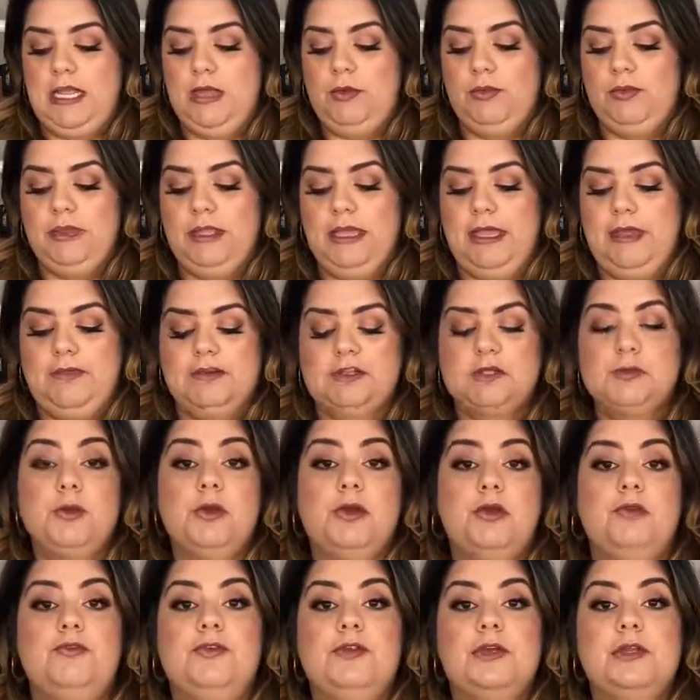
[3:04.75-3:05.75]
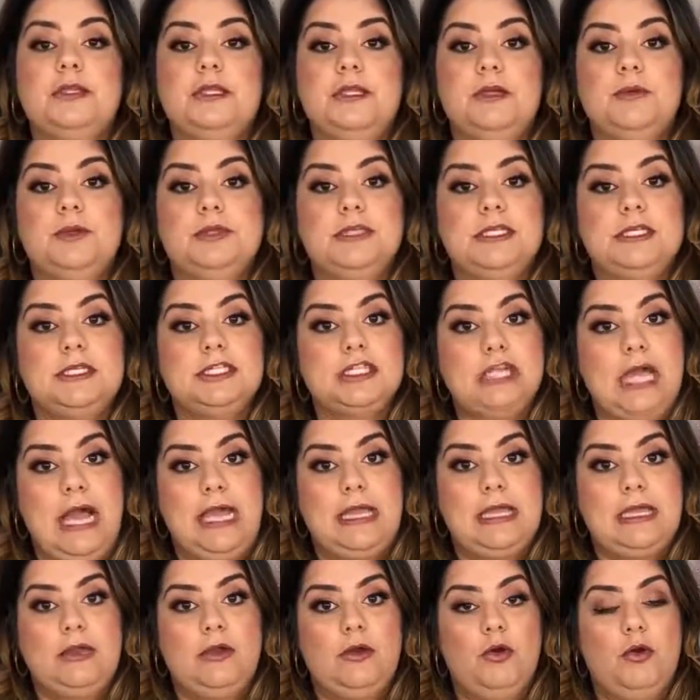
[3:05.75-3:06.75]
It layers perfectly with a
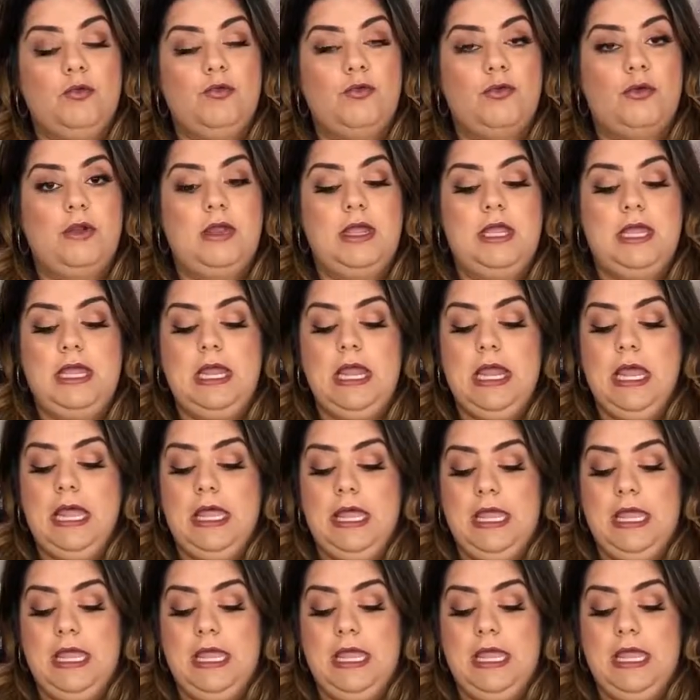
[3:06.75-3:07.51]
jacket over it.